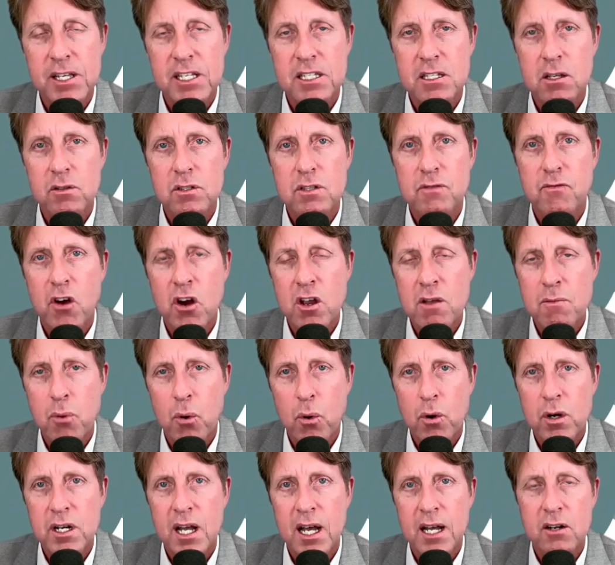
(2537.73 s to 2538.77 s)
So it's very
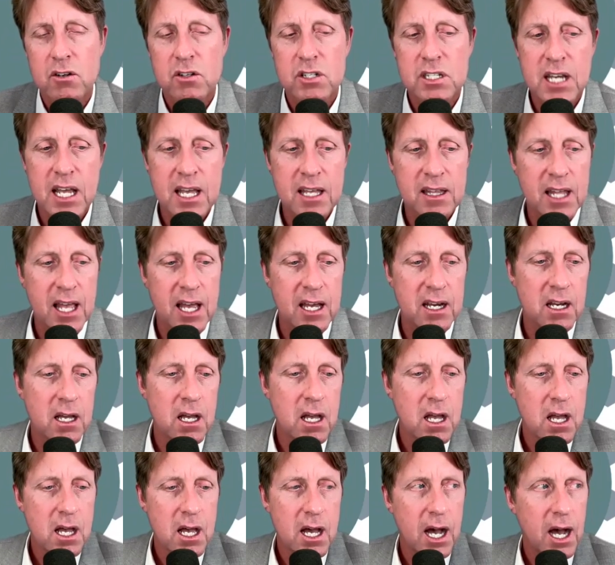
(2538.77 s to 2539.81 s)
important to understand that.
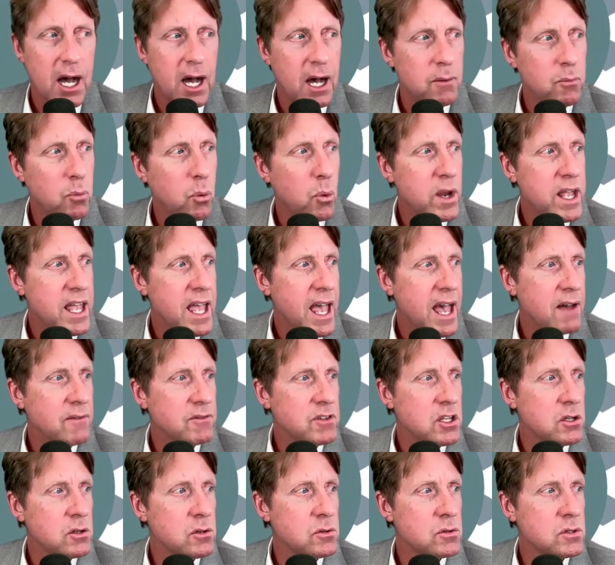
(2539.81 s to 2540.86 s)
We have
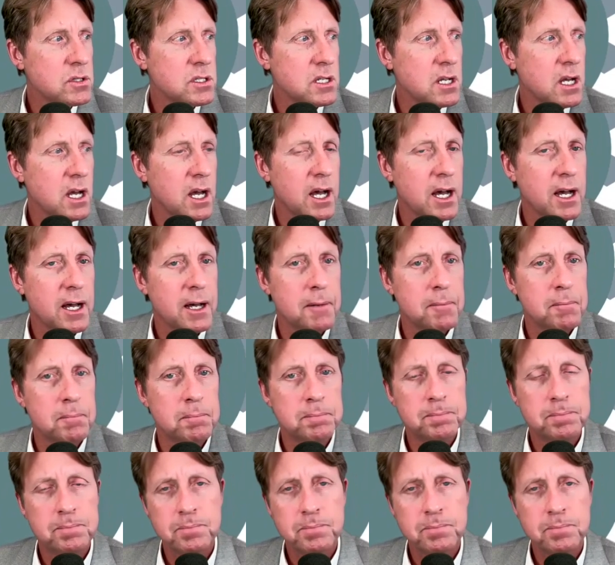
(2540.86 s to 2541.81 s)
used the